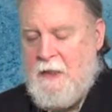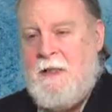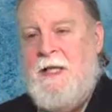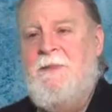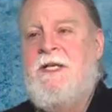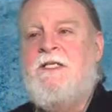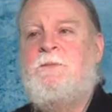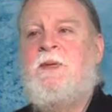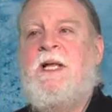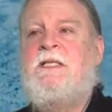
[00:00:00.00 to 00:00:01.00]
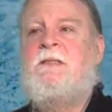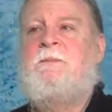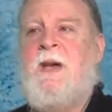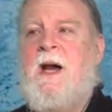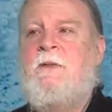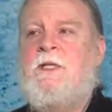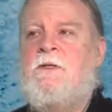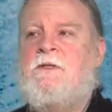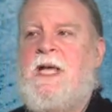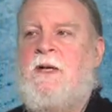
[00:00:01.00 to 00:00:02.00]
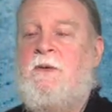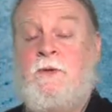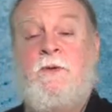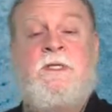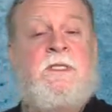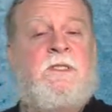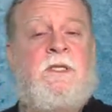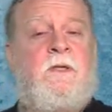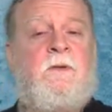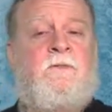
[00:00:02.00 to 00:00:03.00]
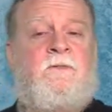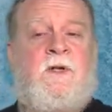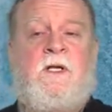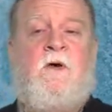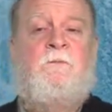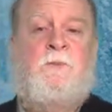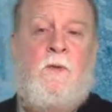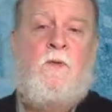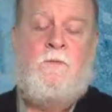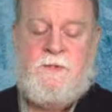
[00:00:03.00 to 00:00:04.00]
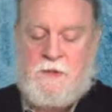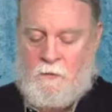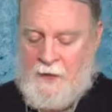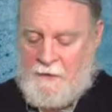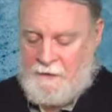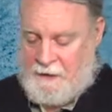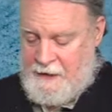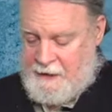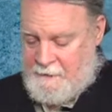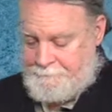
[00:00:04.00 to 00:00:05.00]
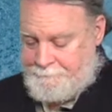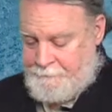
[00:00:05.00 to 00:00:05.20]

claiming it's placed barriers and three thousand six hundred feet of booms around the lake.